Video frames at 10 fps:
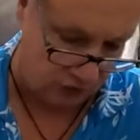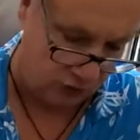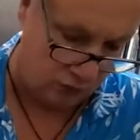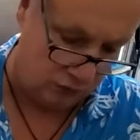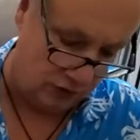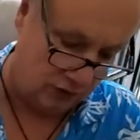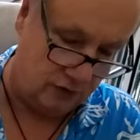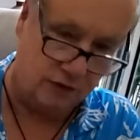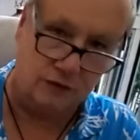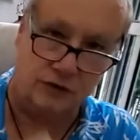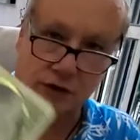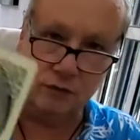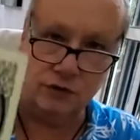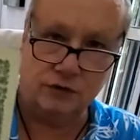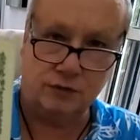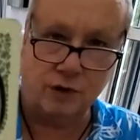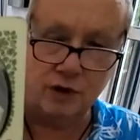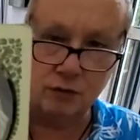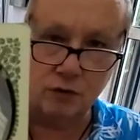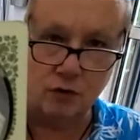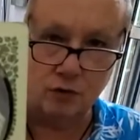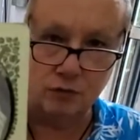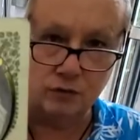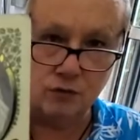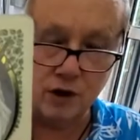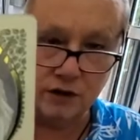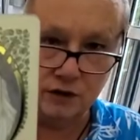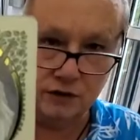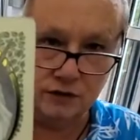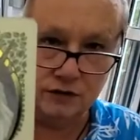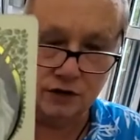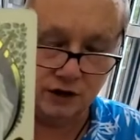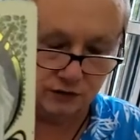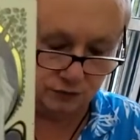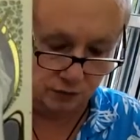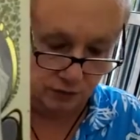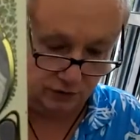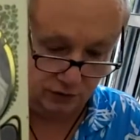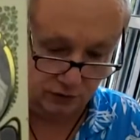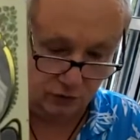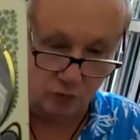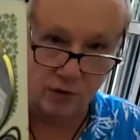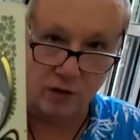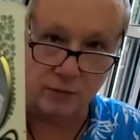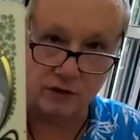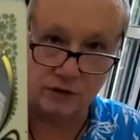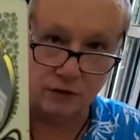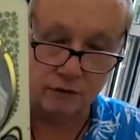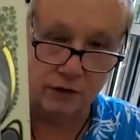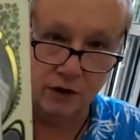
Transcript: You went in and said, what's my role? What do I need to change? What do I need to know about myself?